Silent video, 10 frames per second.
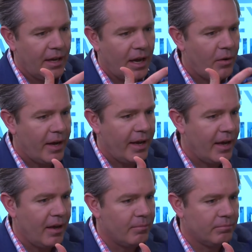how I
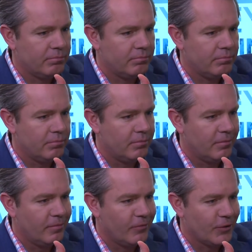am
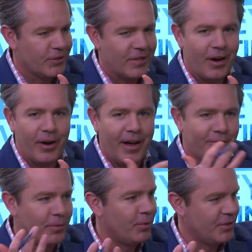versus how I
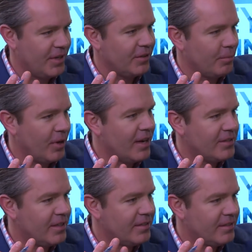have to present the
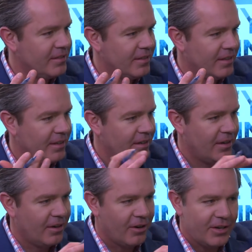process
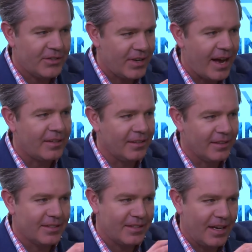aren't exactly
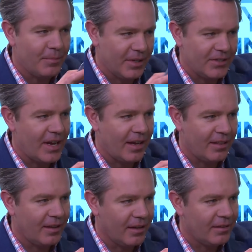the same
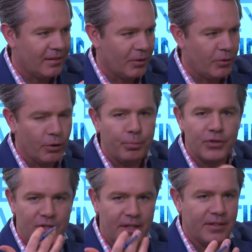exact thing. Like when you're
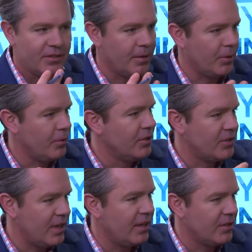presenting something, when you're
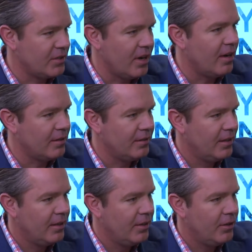singing a song,
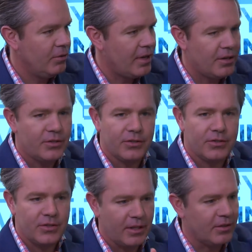right? You can't
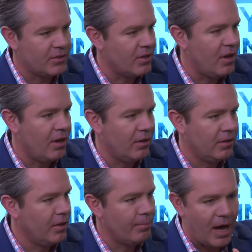just sing the
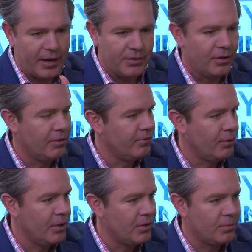song in a monotone
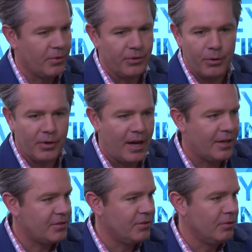voice with no
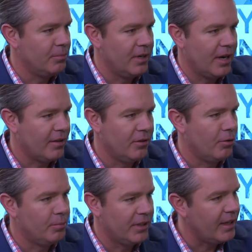costume and not,
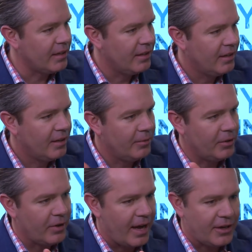no bling. I
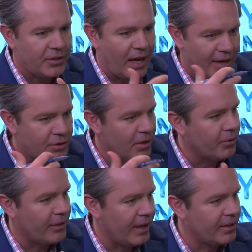mean, you actually I
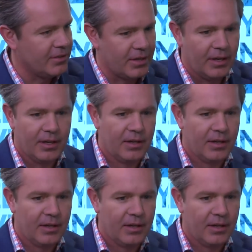struggle with that because